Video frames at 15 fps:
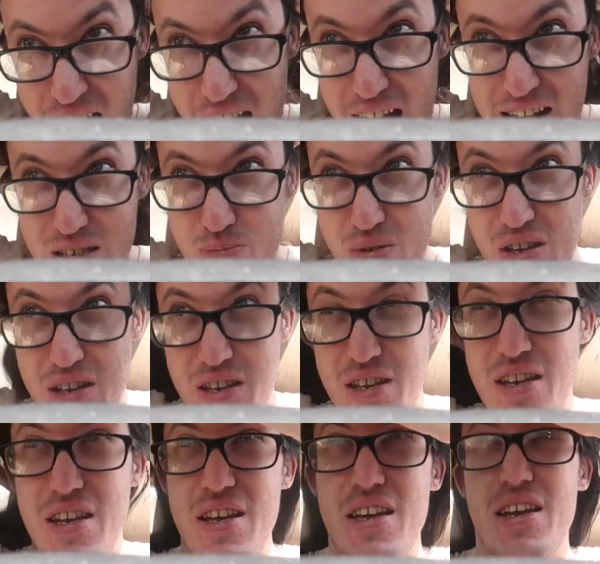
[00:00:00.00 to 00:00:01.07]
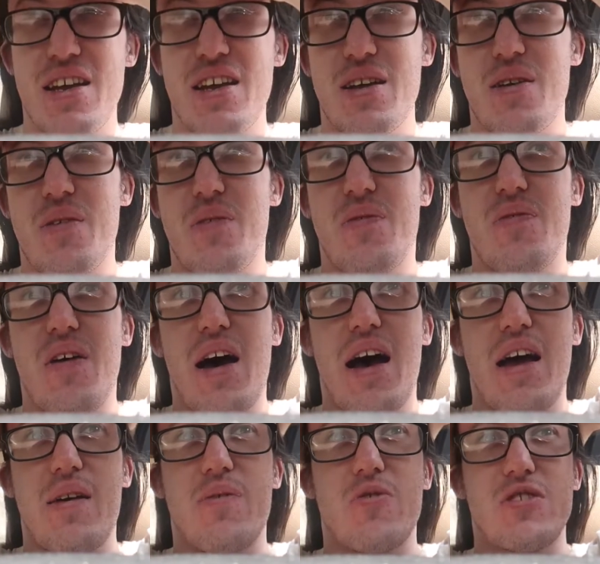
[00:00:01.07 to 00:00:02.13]
has been
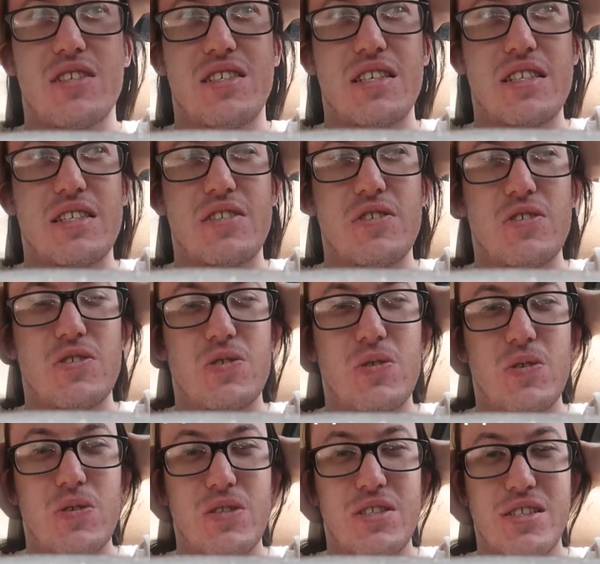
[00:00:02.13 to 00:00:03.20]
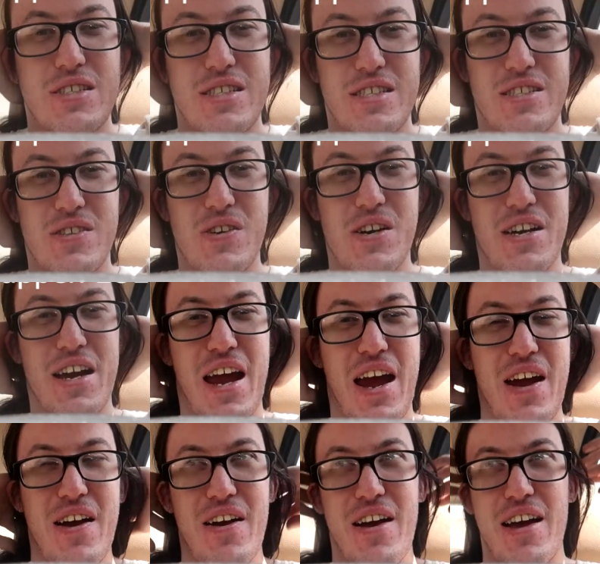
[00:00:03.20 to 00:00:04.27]
five or six years old, this long hair.